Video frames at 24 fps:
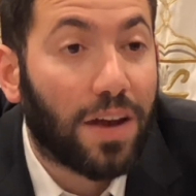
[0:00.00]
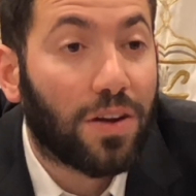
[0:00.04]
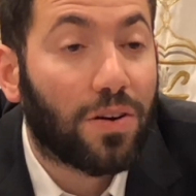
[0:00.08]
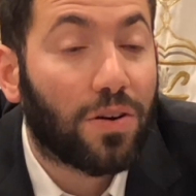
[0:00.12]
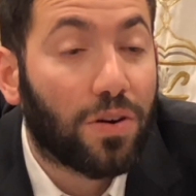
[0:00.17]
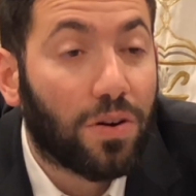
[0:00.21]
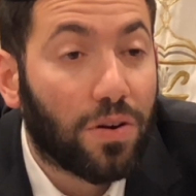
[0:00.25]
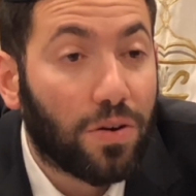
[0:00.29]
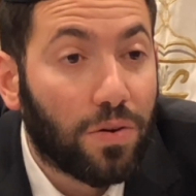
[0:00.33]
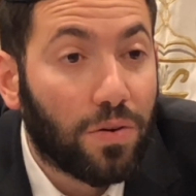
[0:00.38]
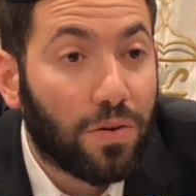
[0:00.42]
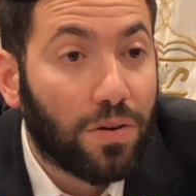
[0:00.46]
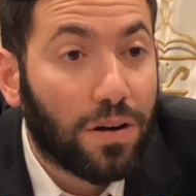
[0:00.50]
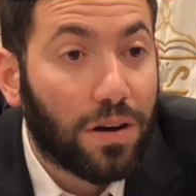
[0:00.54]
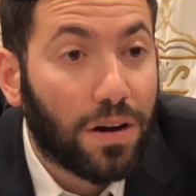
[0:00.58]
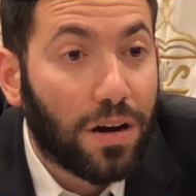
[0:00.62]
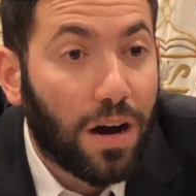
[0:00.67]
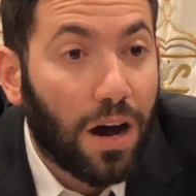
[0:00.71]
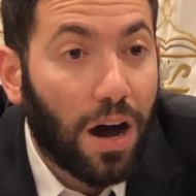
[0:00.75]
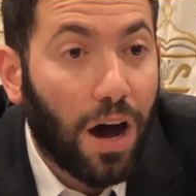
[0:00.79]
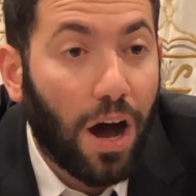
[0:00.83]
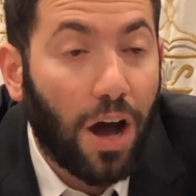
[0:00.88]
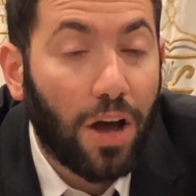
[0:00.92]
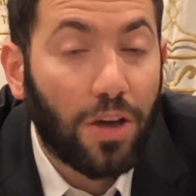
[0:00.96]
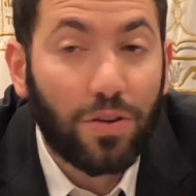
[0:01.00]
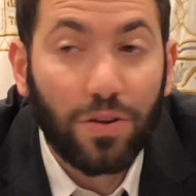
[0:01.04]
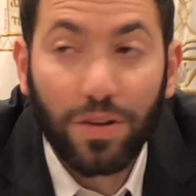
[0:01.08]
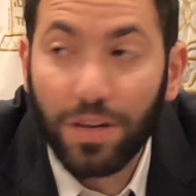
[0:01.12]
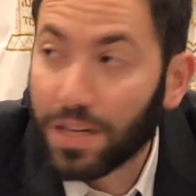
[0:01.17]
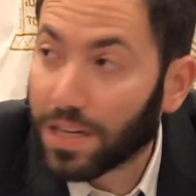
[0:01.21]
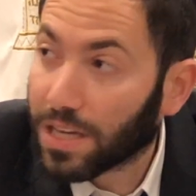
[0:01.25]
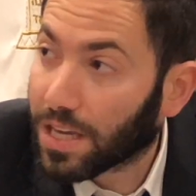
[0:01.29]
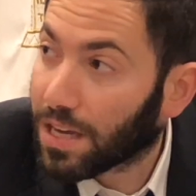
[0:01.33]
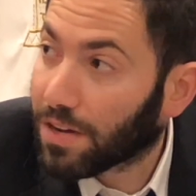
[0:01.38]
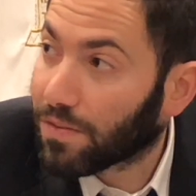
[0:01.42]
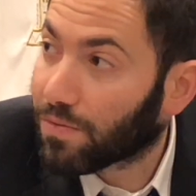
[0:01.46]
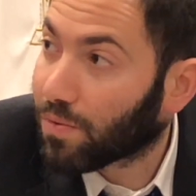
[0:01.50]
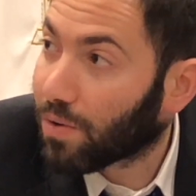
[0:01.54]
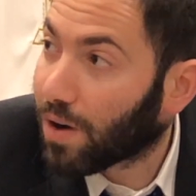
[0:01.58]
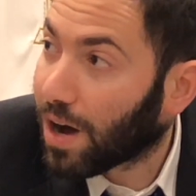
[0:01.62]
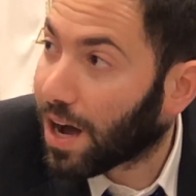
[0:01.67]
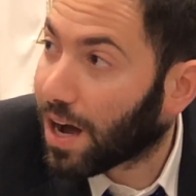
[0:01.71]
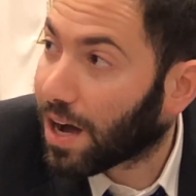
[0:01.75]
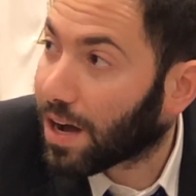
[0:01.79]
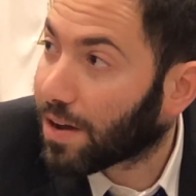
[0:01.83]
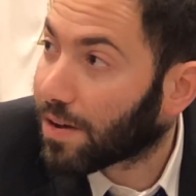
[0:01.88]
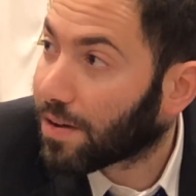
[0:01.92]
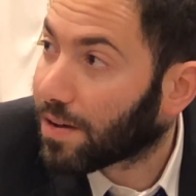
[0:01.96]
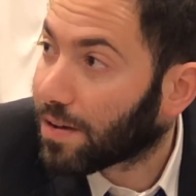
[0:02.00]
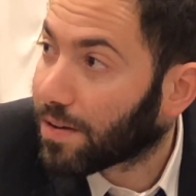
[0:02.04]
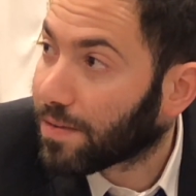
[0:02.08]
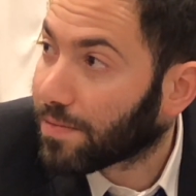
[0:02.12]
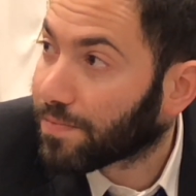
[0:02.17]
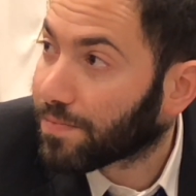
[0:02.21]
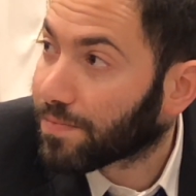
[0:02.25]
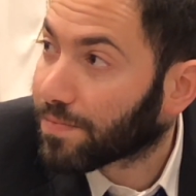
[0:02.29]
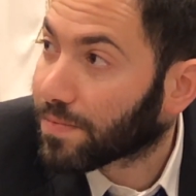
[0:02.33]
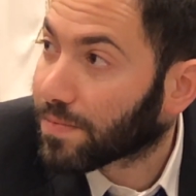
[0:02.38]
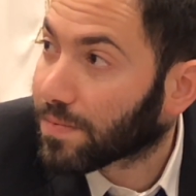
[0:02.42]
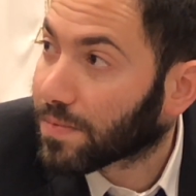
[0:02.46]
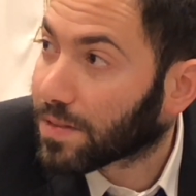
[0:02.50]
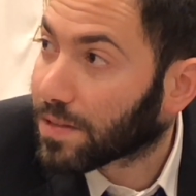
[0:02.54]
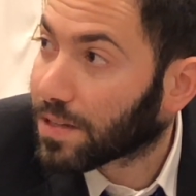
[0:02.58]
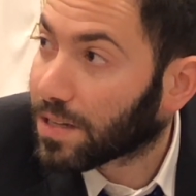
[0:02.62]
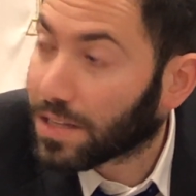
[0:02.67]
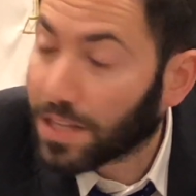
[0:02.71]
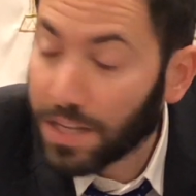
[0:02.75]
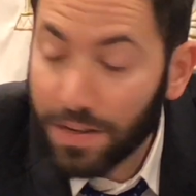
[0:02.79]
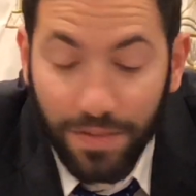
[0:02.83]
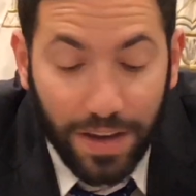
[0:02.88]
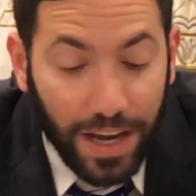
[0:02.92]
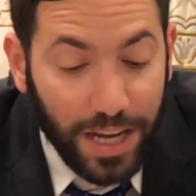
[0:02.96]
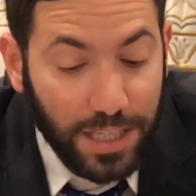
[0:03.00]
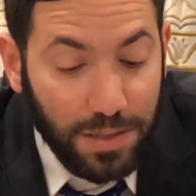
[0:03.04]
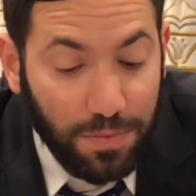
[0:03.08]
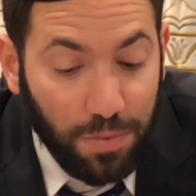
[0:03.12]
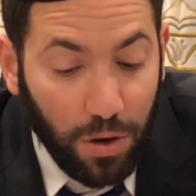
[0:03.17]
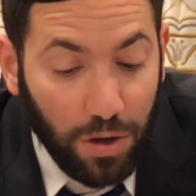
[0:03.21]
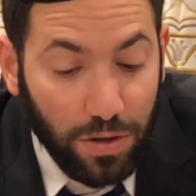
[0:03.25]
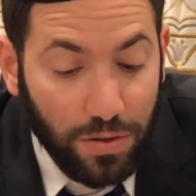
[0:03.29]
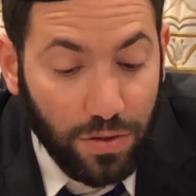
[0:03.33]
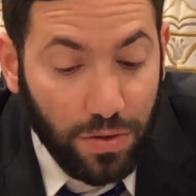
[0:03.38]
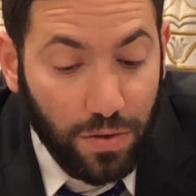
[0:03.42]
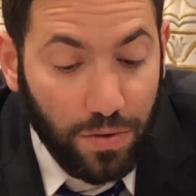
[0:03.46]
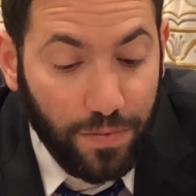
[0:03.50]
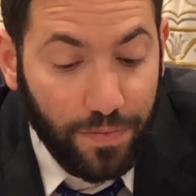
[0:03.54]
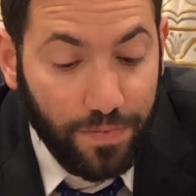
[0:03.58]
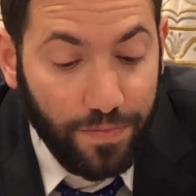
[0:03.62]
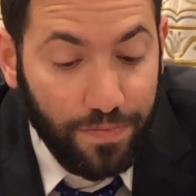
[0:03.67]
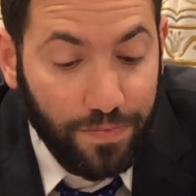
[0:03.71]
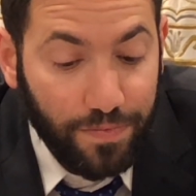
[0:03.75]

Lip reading: who are you going to give what? The din v'hashbon to.